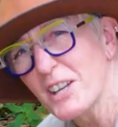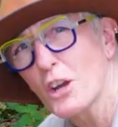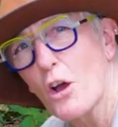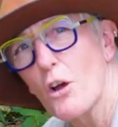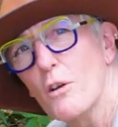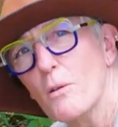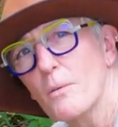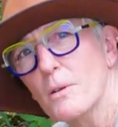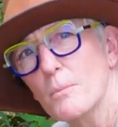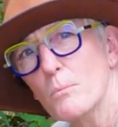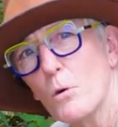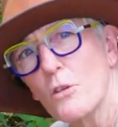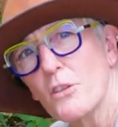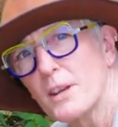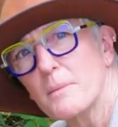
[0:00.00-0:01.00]
to go
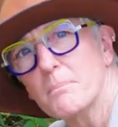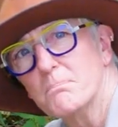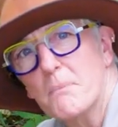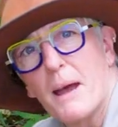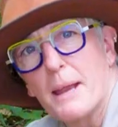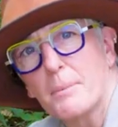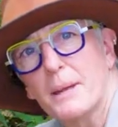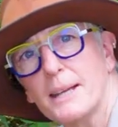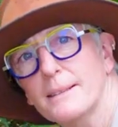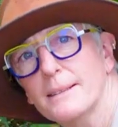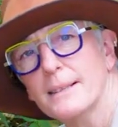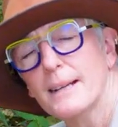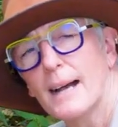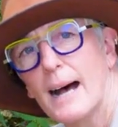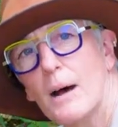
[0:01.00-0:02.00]
more than maybe
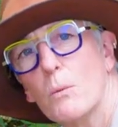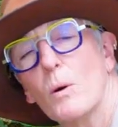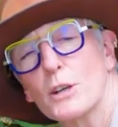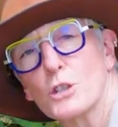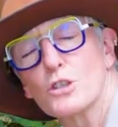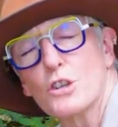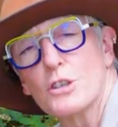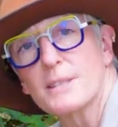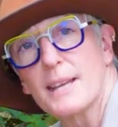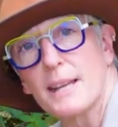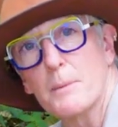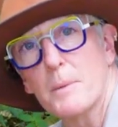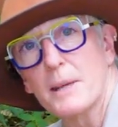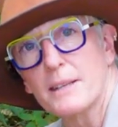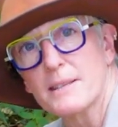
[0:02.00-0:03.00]
1 or 2
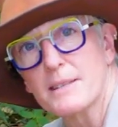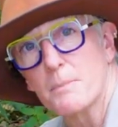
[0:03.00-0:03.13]
centimetres